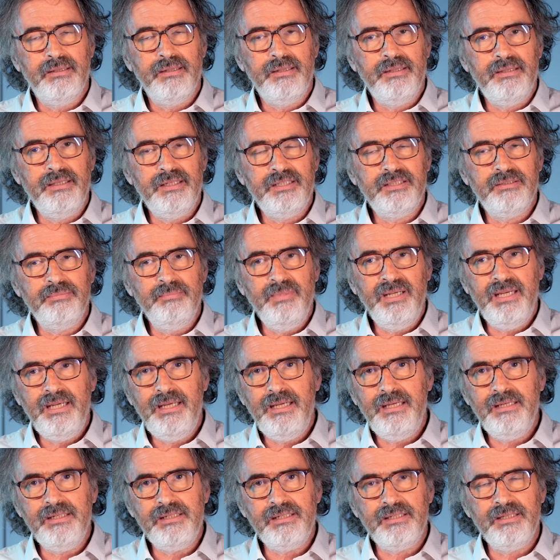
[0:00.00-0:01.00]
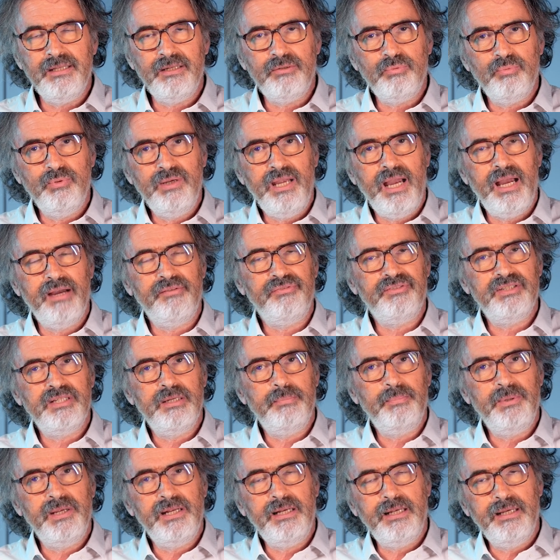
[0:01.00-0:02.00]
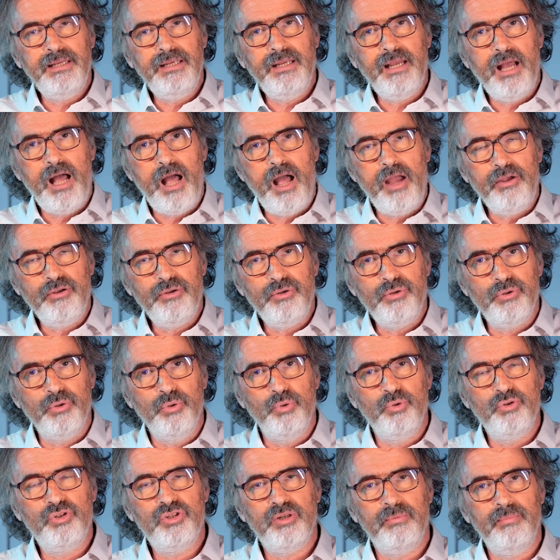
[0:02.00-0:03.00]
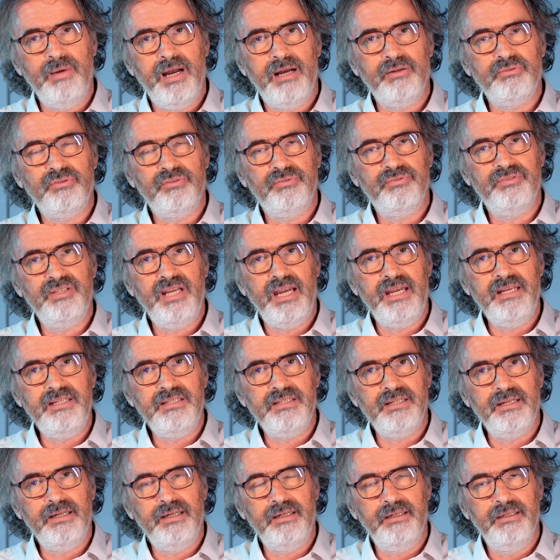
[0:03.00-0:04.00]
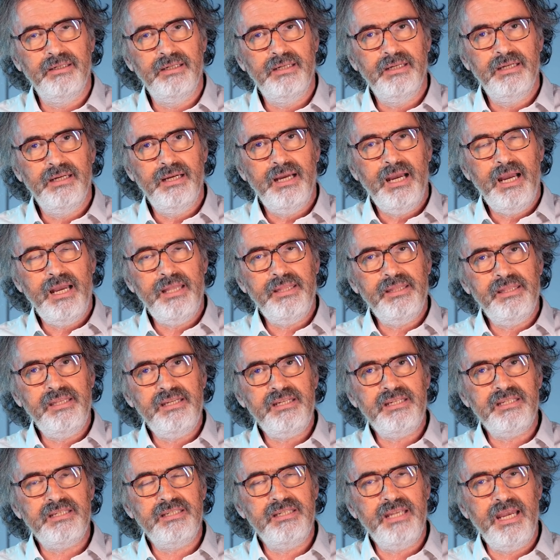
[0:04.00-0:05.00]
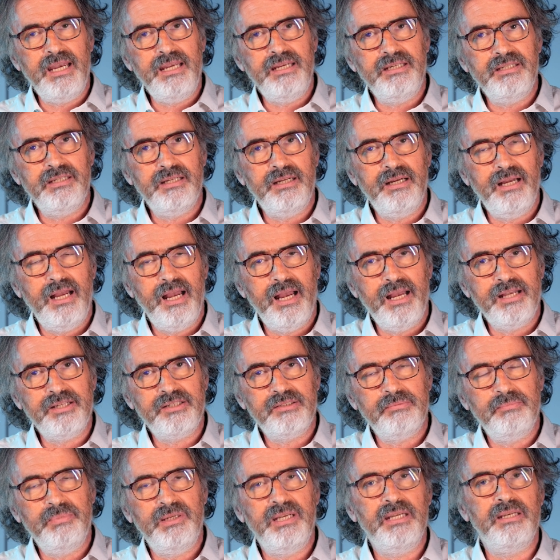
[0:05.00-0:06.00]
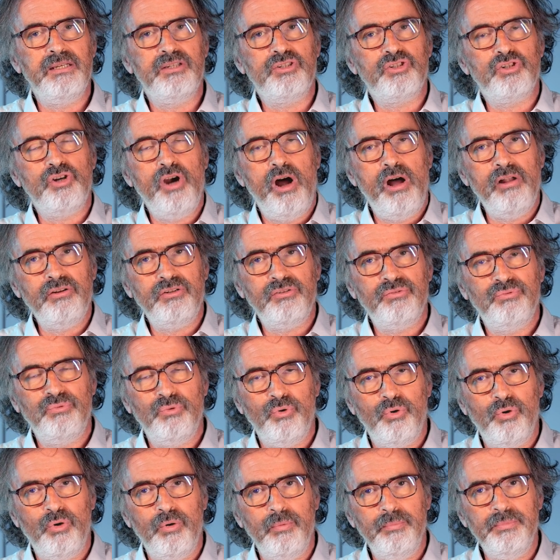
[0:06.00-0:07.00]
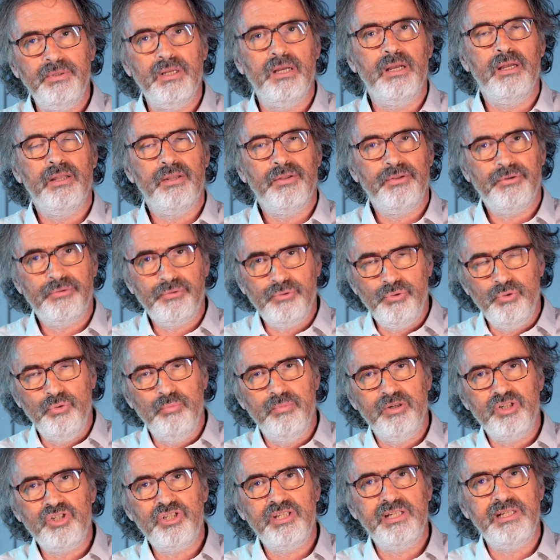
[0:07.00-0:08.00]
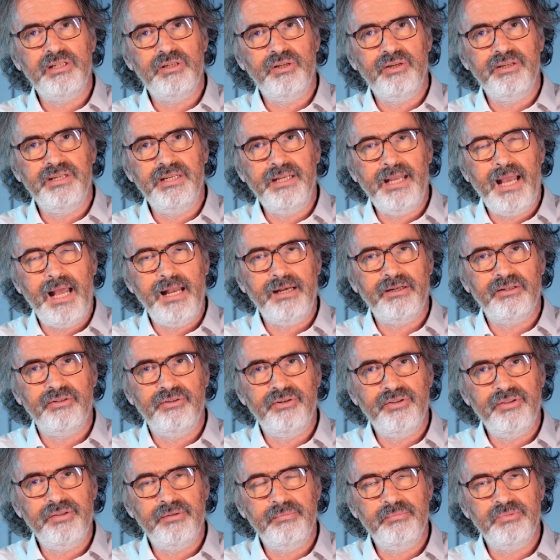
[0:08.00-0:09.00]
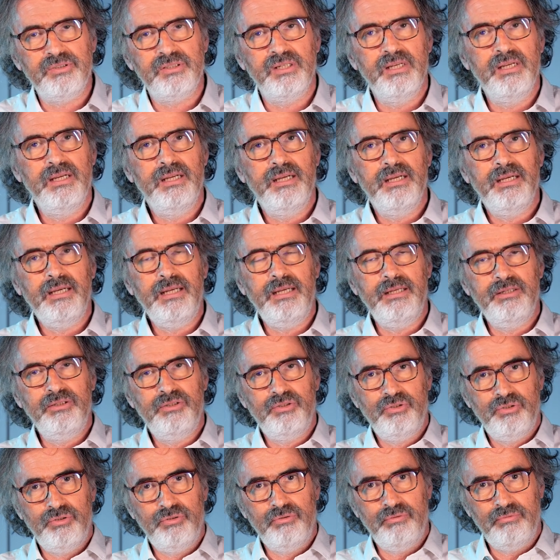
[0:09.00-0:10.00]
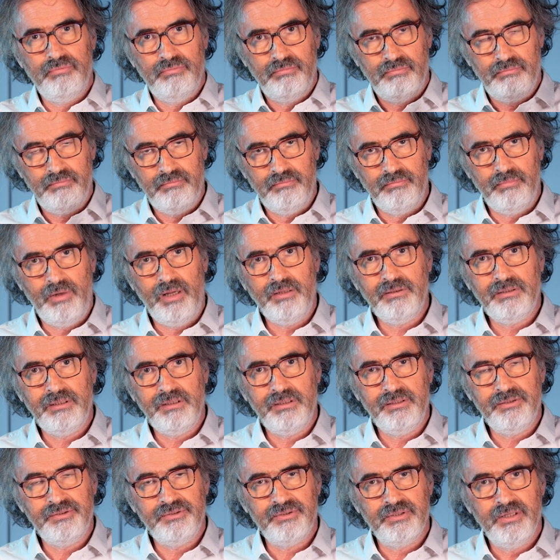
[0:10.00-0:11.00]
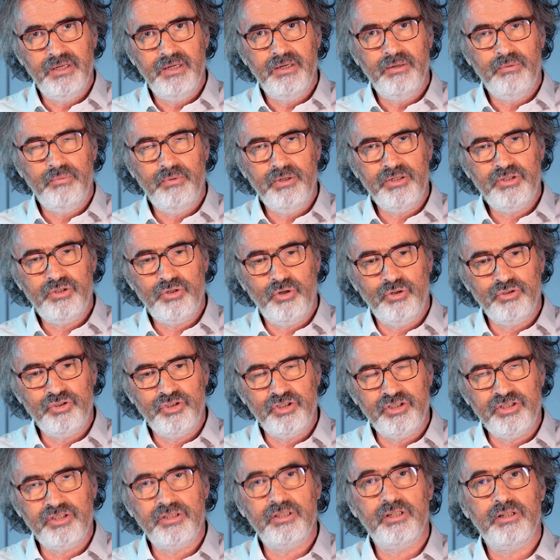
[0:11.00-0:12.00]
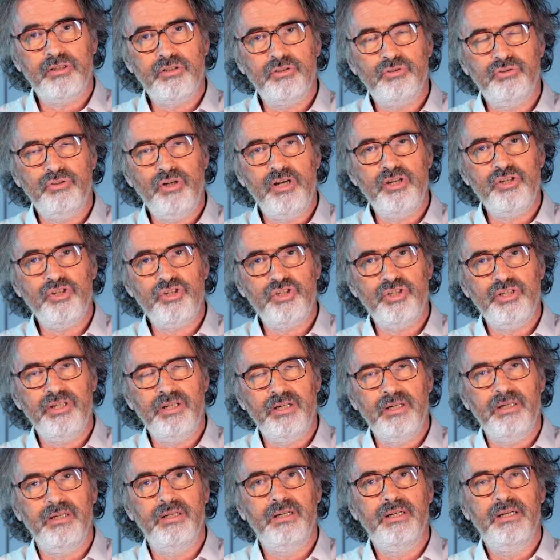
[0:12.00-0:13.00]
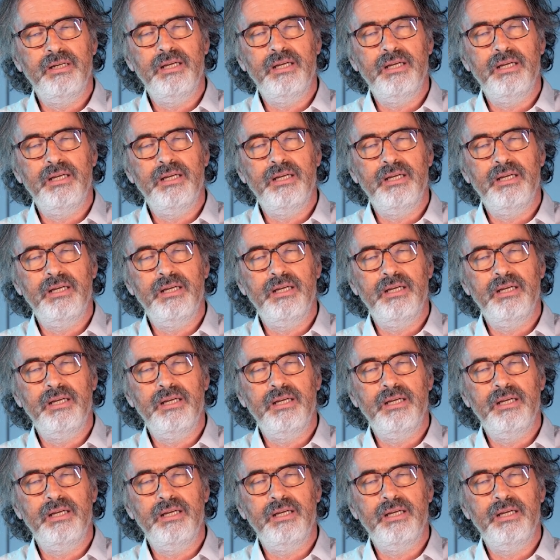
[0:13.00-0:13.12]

This means that we have typically a huge amount of data, and this data has been transformed through machine learning algorithms into models which are just crunchier